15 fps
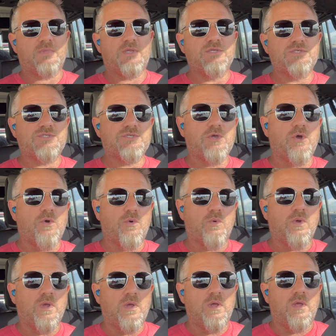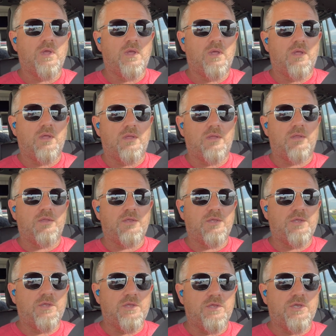So
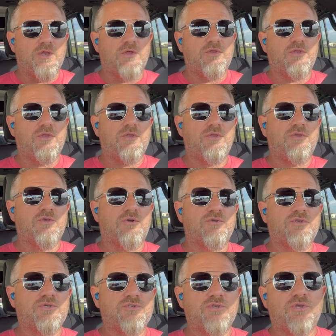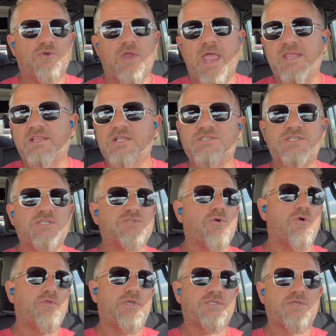you're endlessly
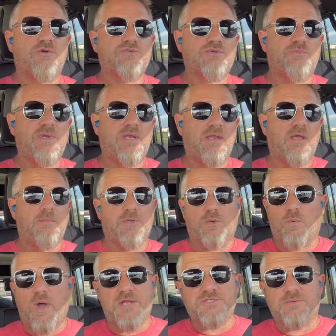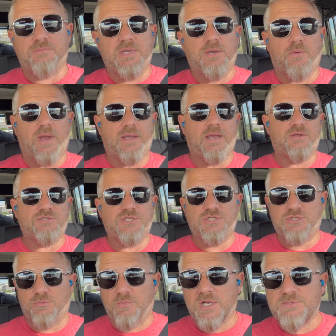scrolling social media. I mean, you're watching me right now. Geez,
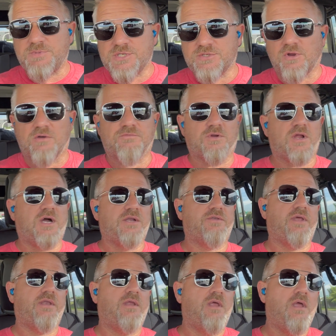you must be starved for content.